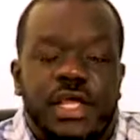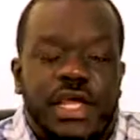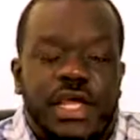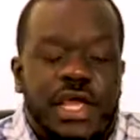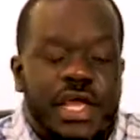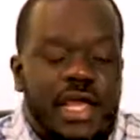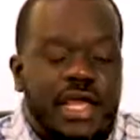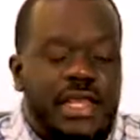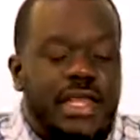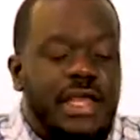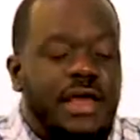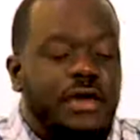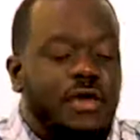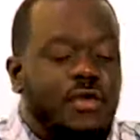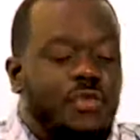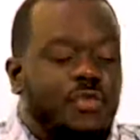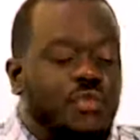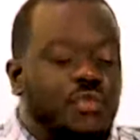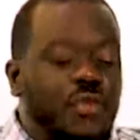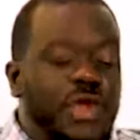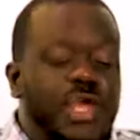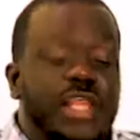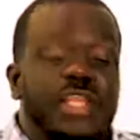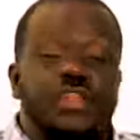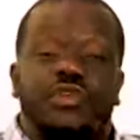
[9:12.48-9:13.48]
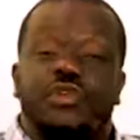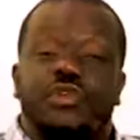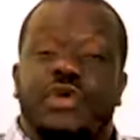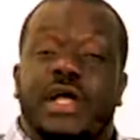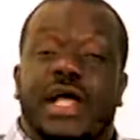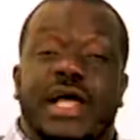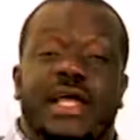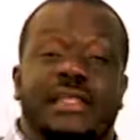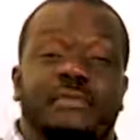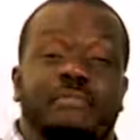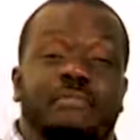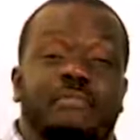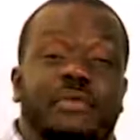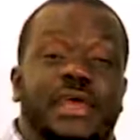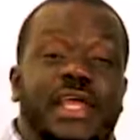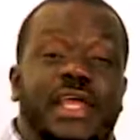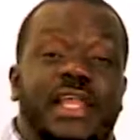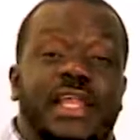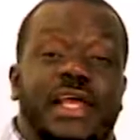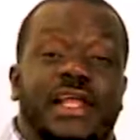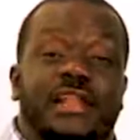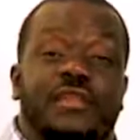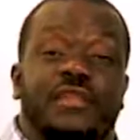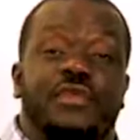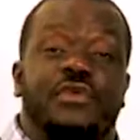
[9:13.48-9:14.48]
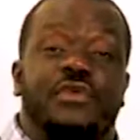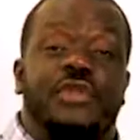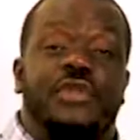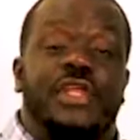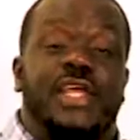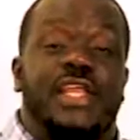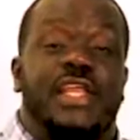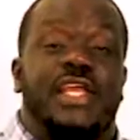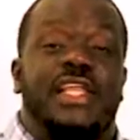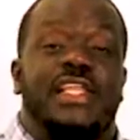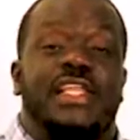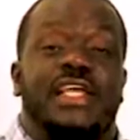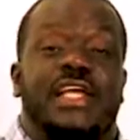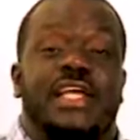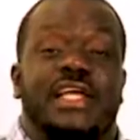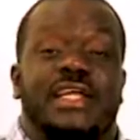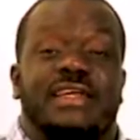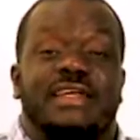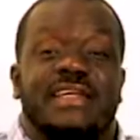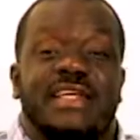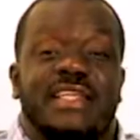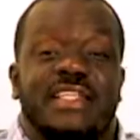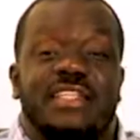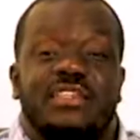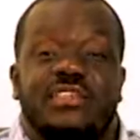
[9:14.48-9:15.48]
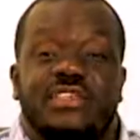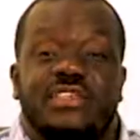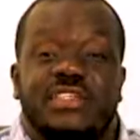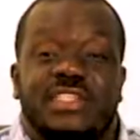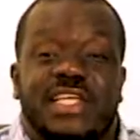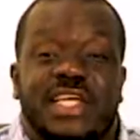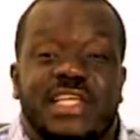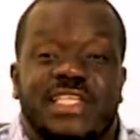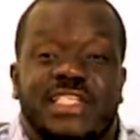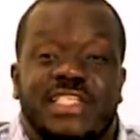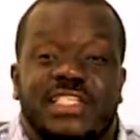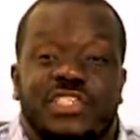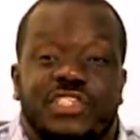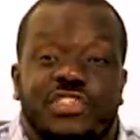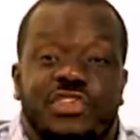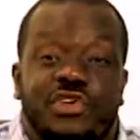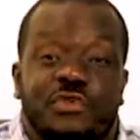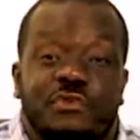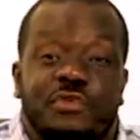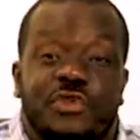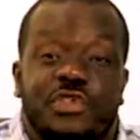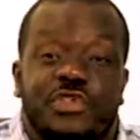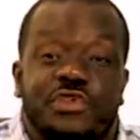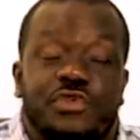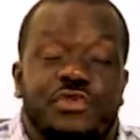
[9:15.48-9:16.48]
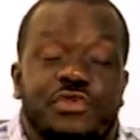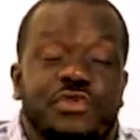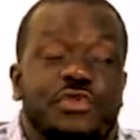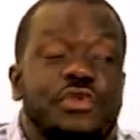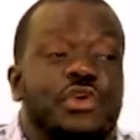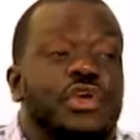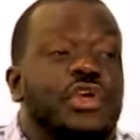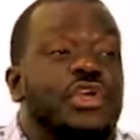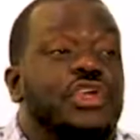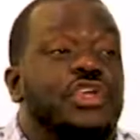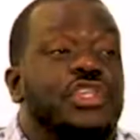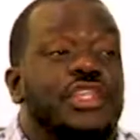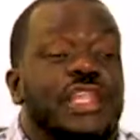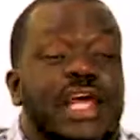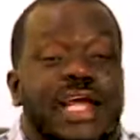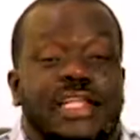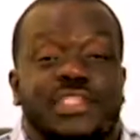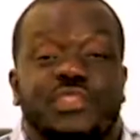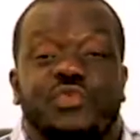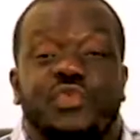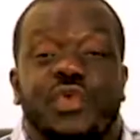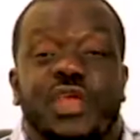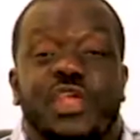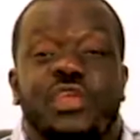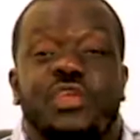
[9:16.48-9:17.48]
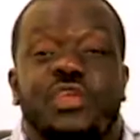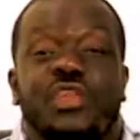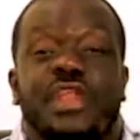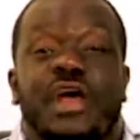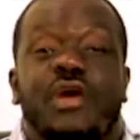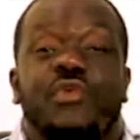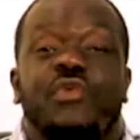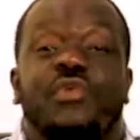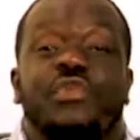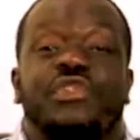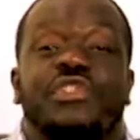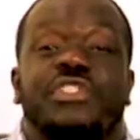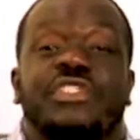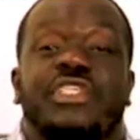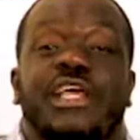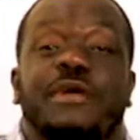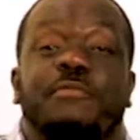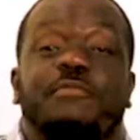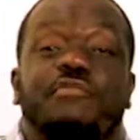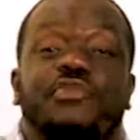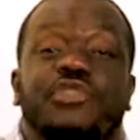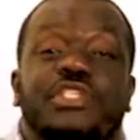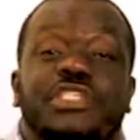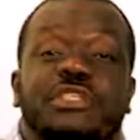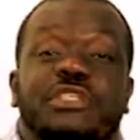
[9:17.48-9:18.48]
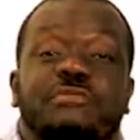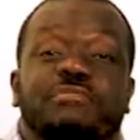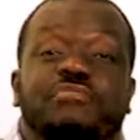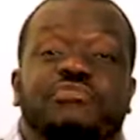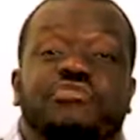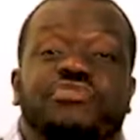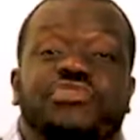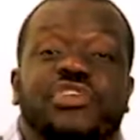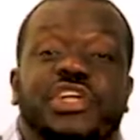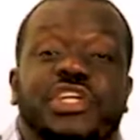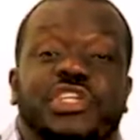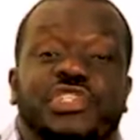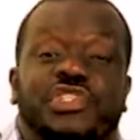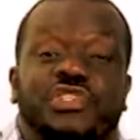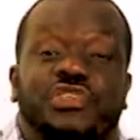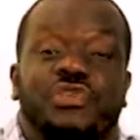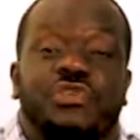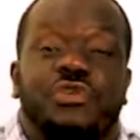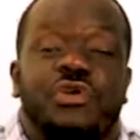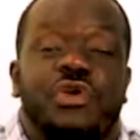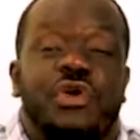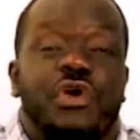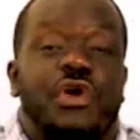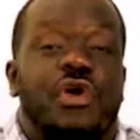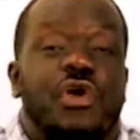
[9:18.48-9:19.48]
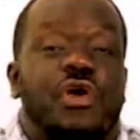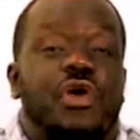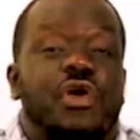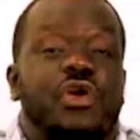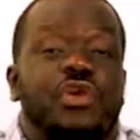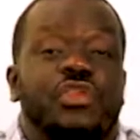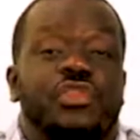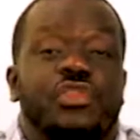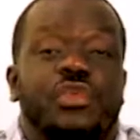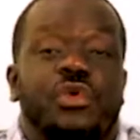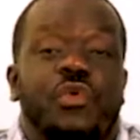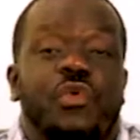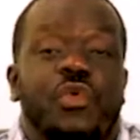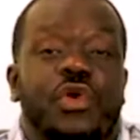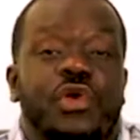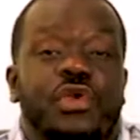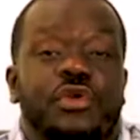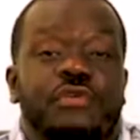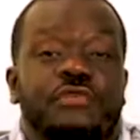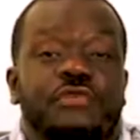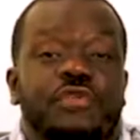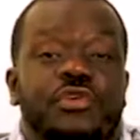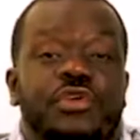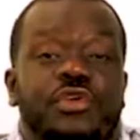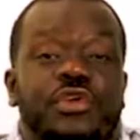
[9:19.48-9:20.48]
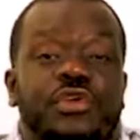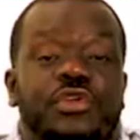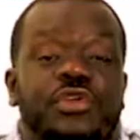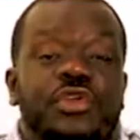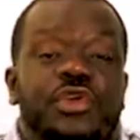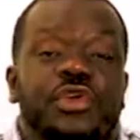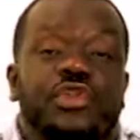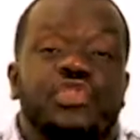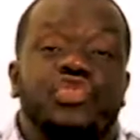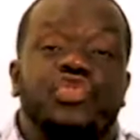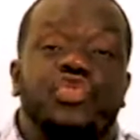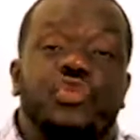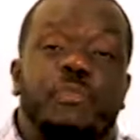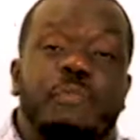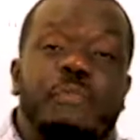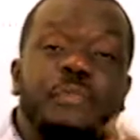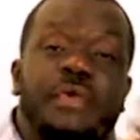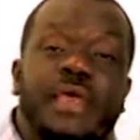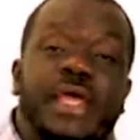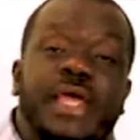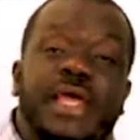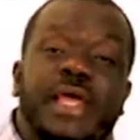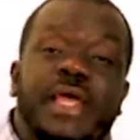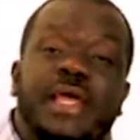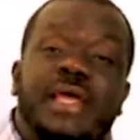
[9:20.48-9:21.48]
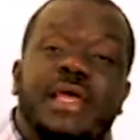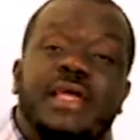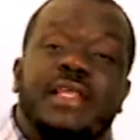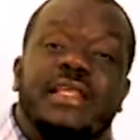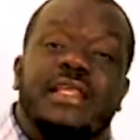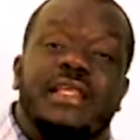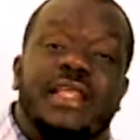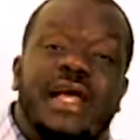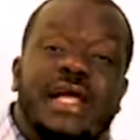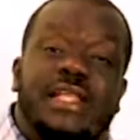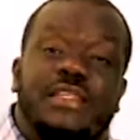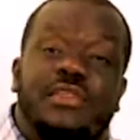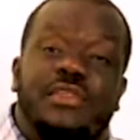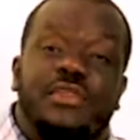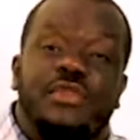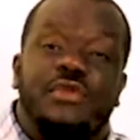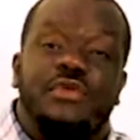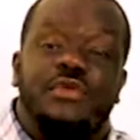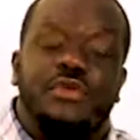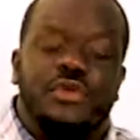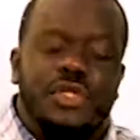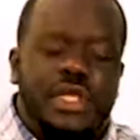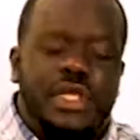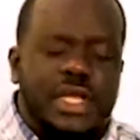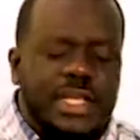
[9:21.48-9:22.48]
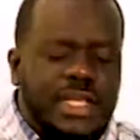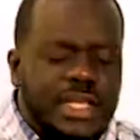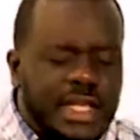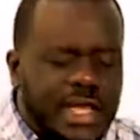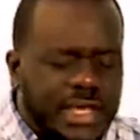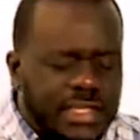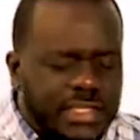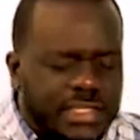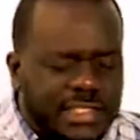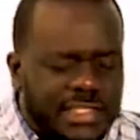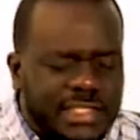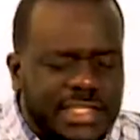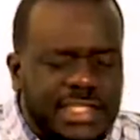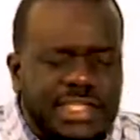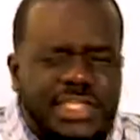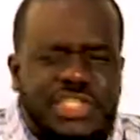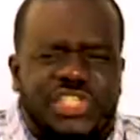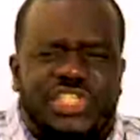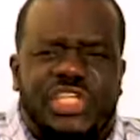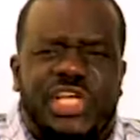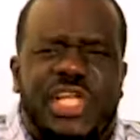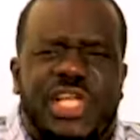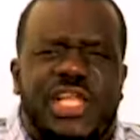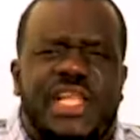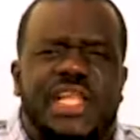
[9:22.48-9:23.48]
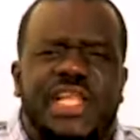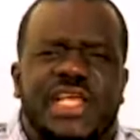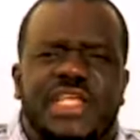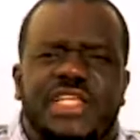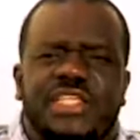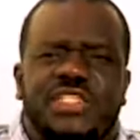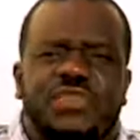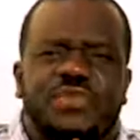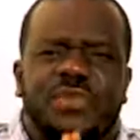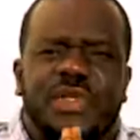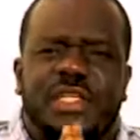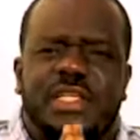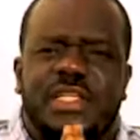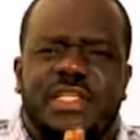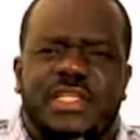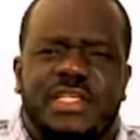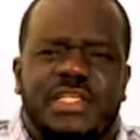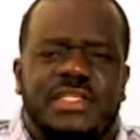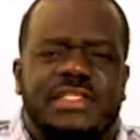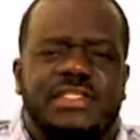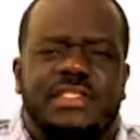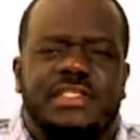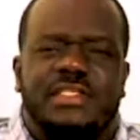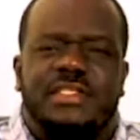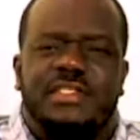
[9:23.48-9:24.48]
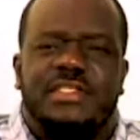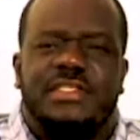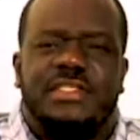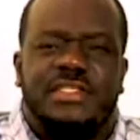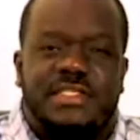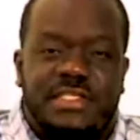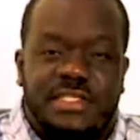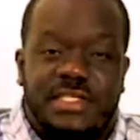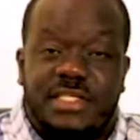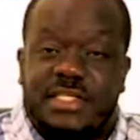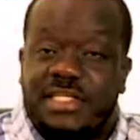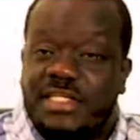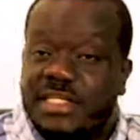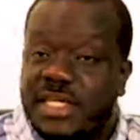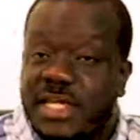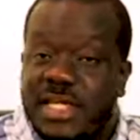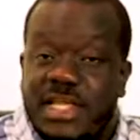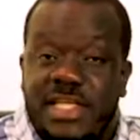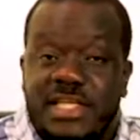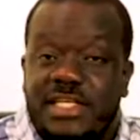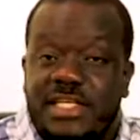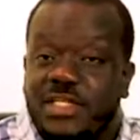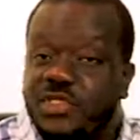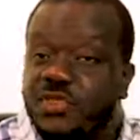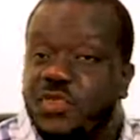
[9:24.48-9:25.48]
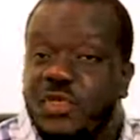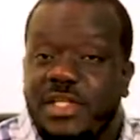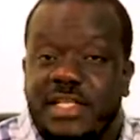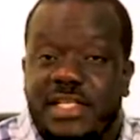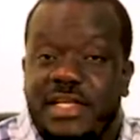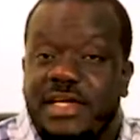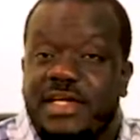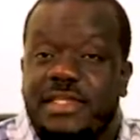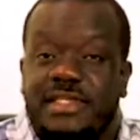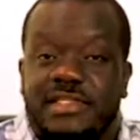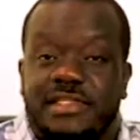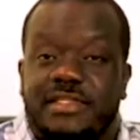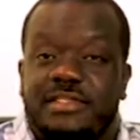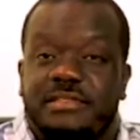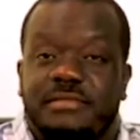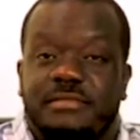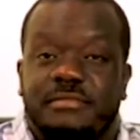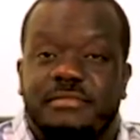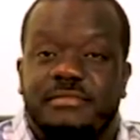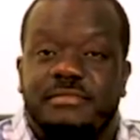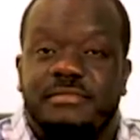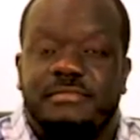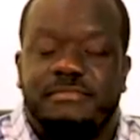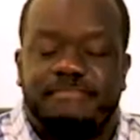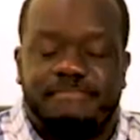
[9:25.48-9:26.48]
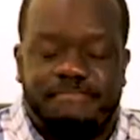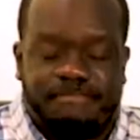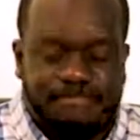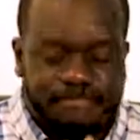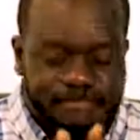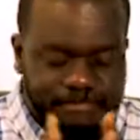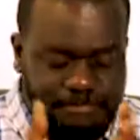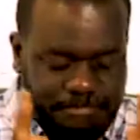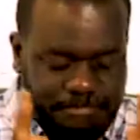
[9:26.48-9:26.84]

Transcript: And now when you can't pay that loan and then the creditors are disturbing you, that's when you now want to start putting pressure on the word of God to pay that loan. Now you see the challenge with this. See the challenge with that. Yeah.